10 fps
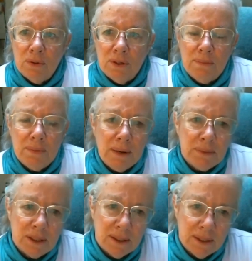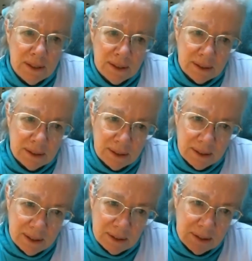sometimes sitting
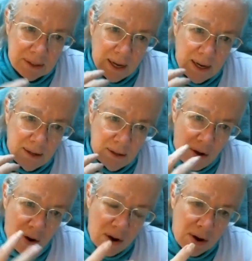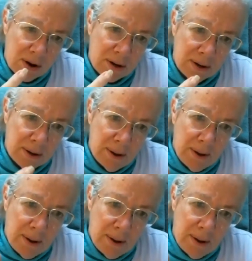still a long